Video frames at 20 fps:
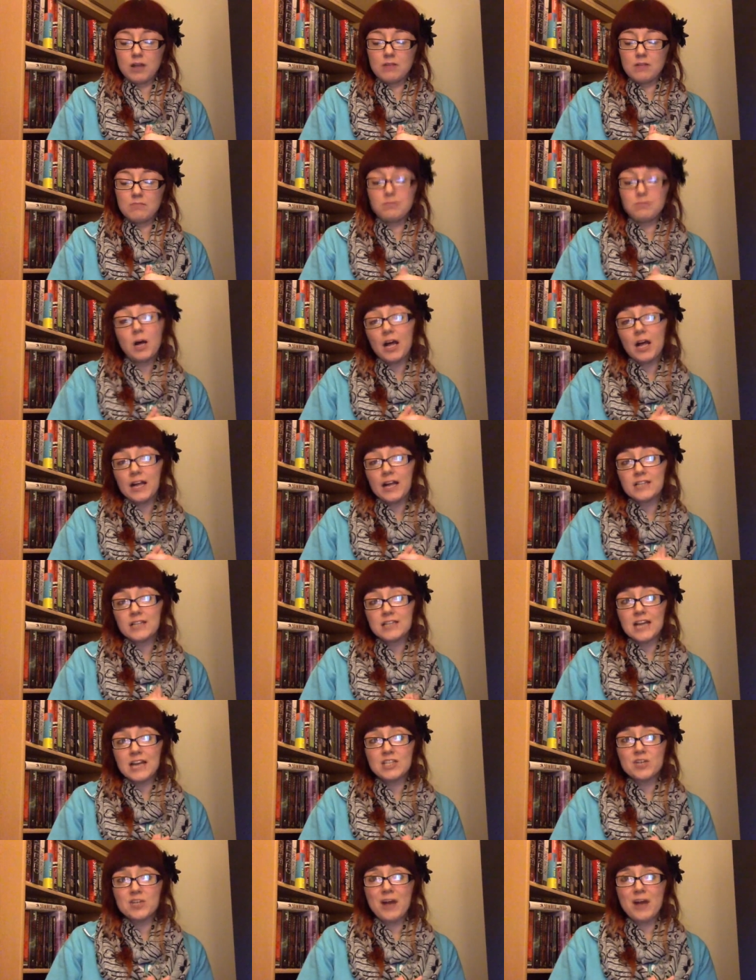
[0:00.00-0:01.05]
But
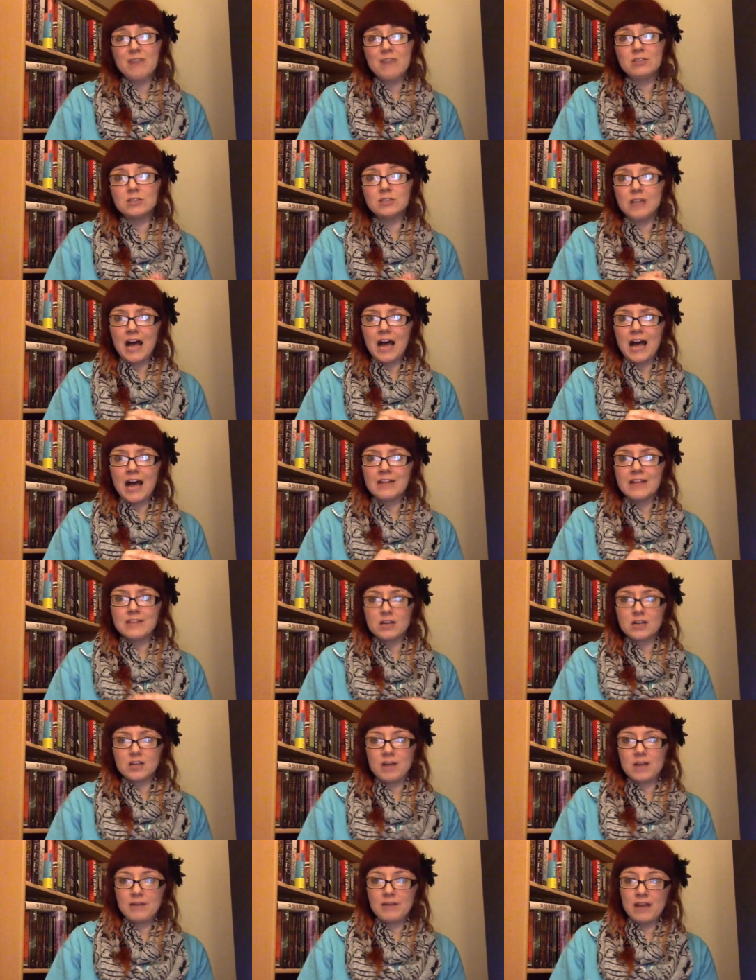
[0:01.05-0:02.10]
I do have a lot that
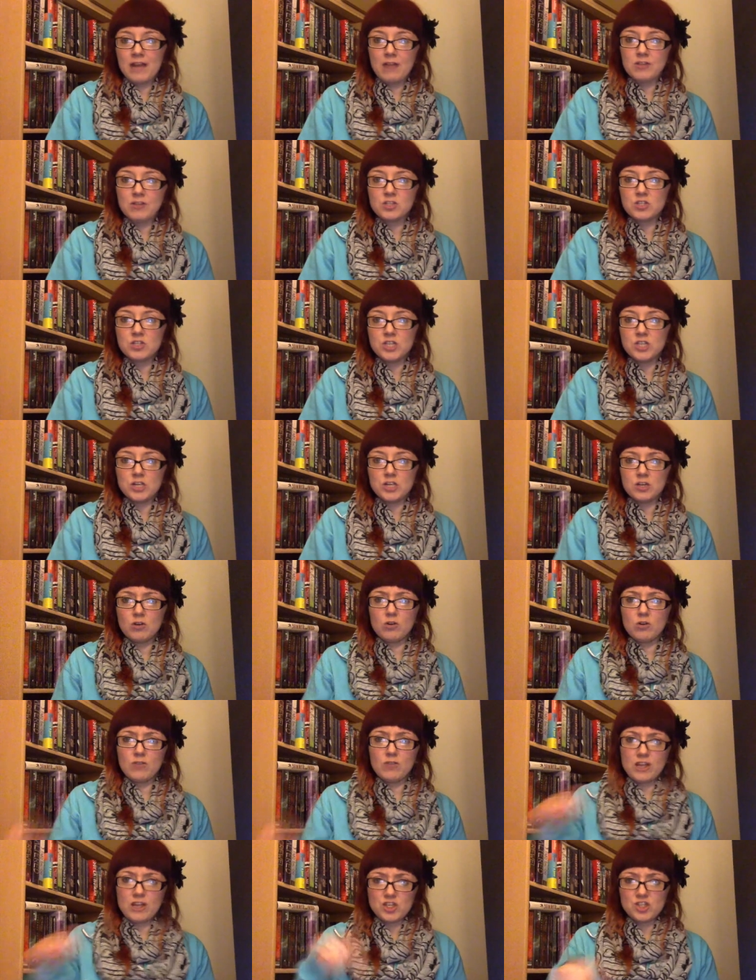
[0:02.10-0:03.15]
are coming out this year
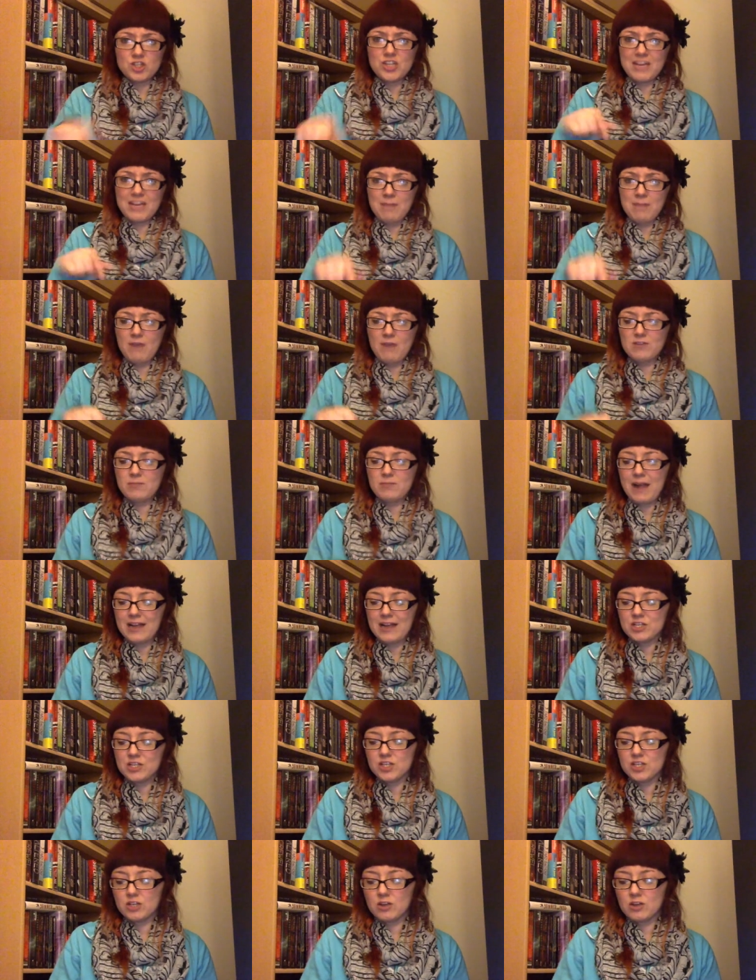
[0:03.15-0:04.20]
or that just came out this
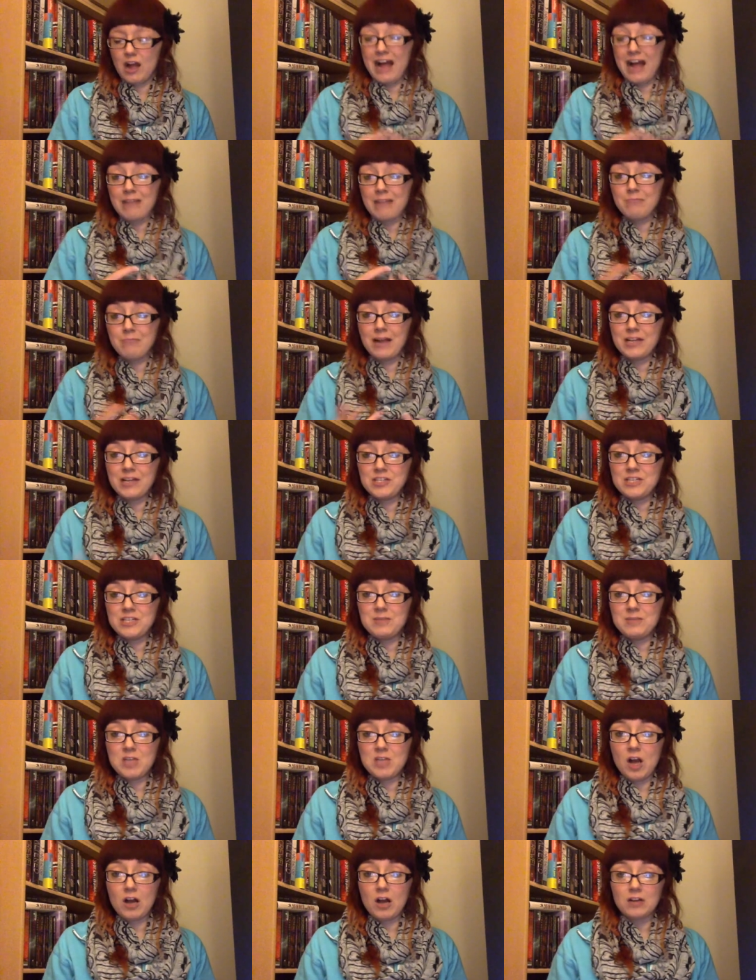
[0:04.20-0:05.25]
past year on my
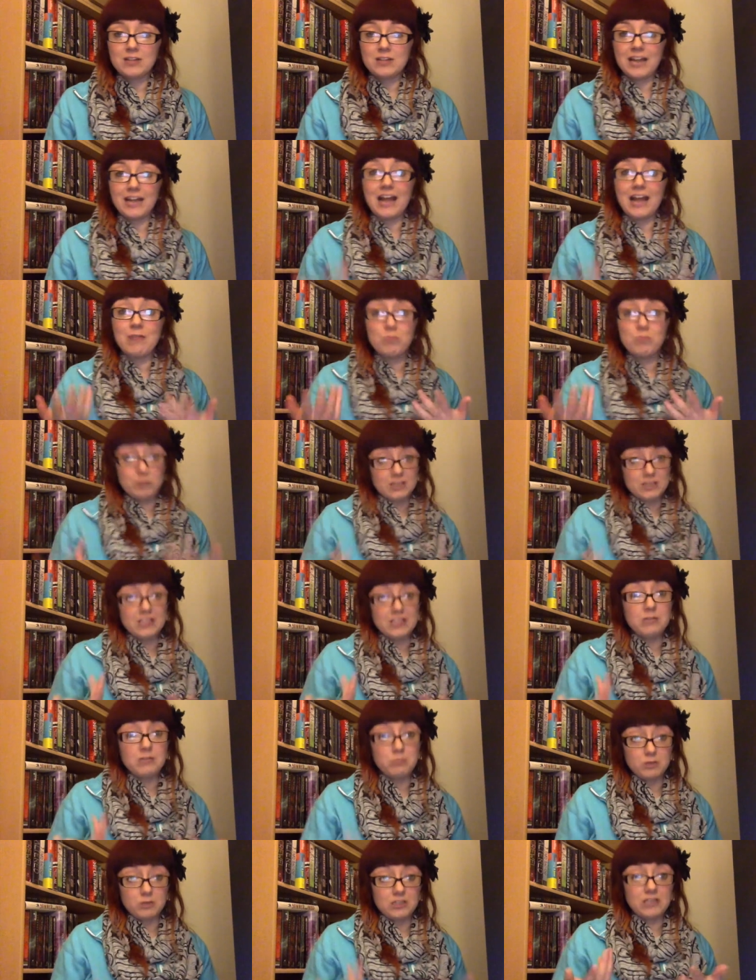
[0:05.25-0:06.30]
TBR that I
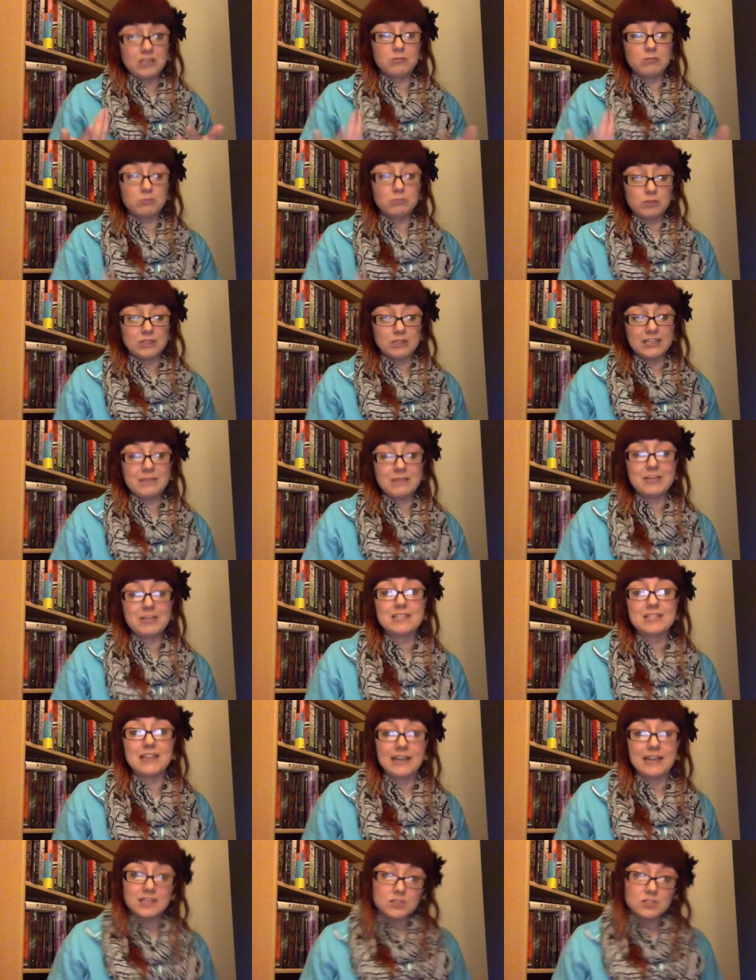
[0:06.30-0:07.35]
really, really, really am
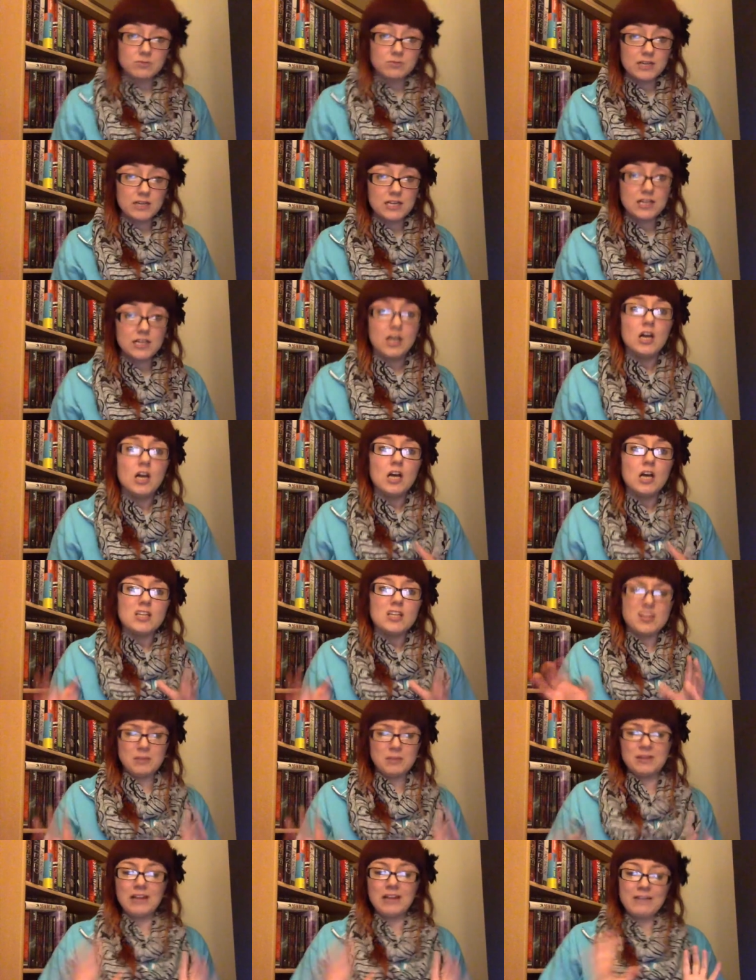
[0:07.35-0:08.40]
excited to read.
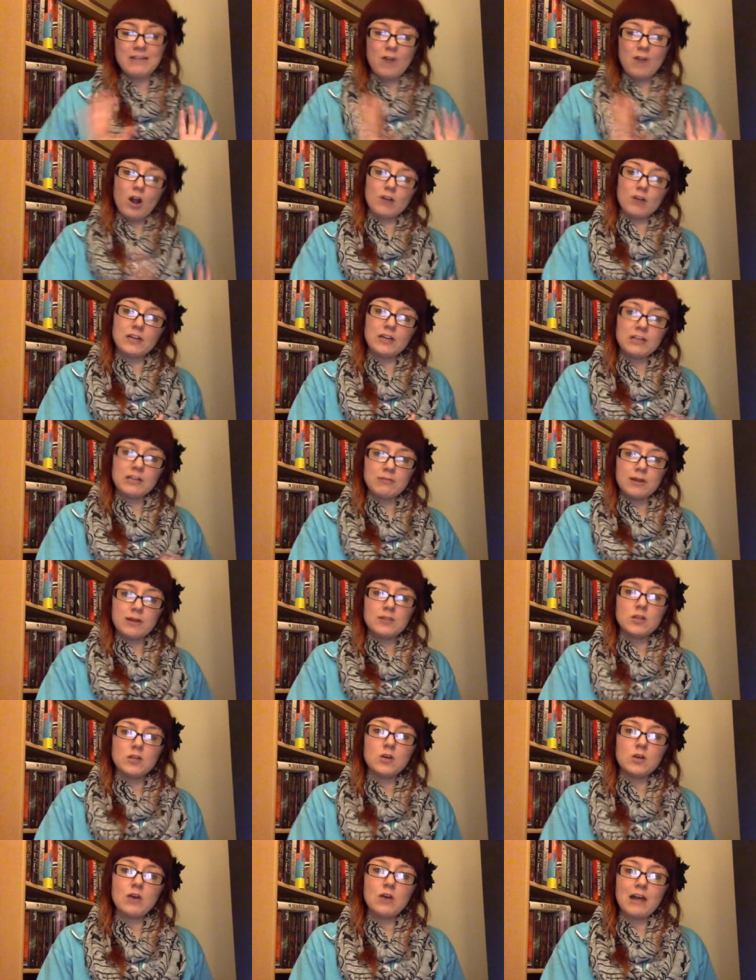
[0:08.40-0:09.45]
Something that I've already
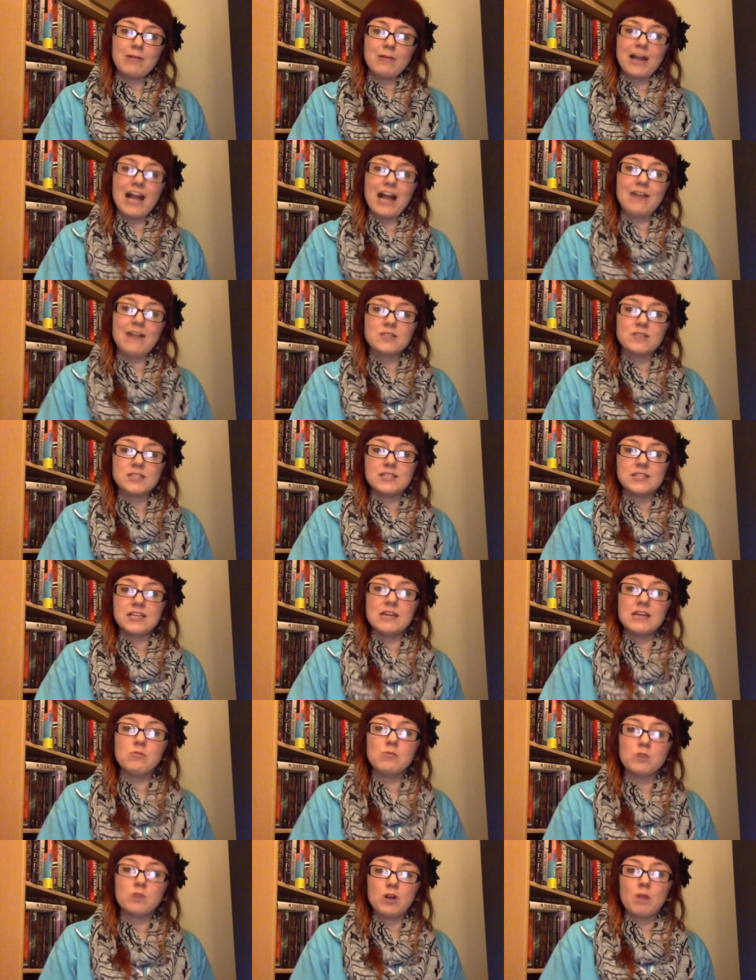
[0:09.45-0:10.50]
read, though, I would have to
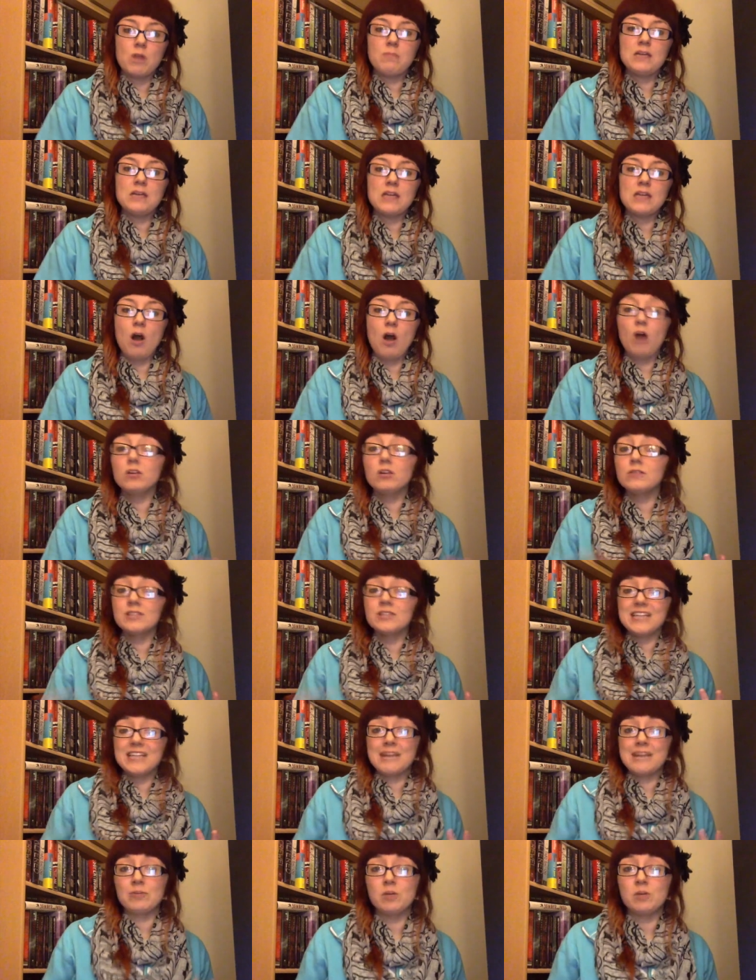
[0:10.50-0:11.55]
say would be all of the
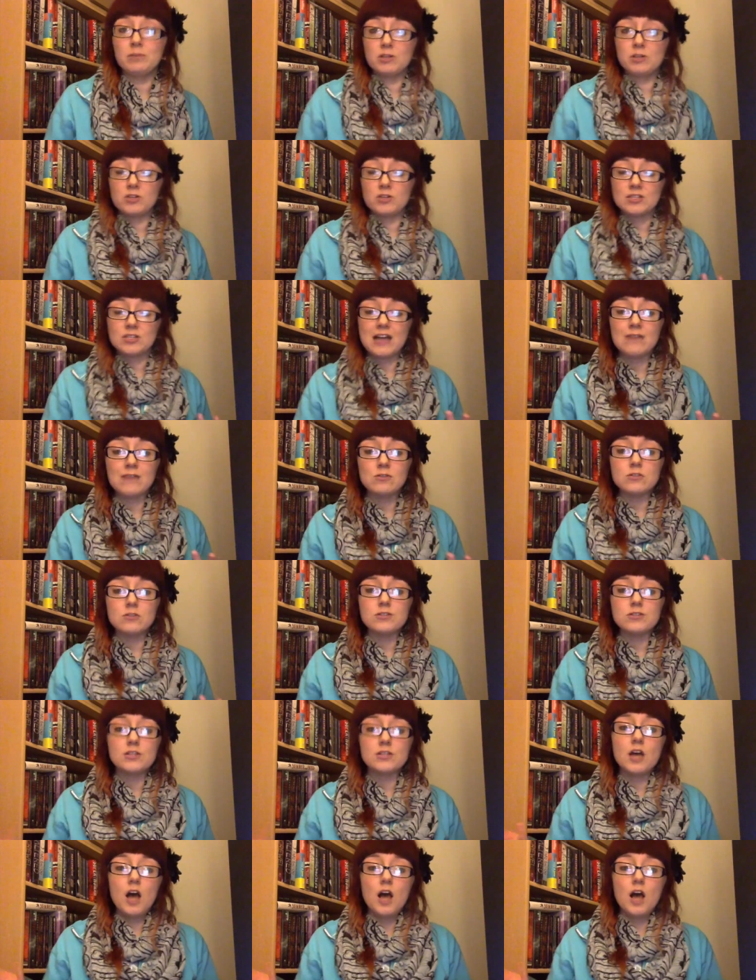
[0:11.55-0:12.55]
Tamara Pierce novels,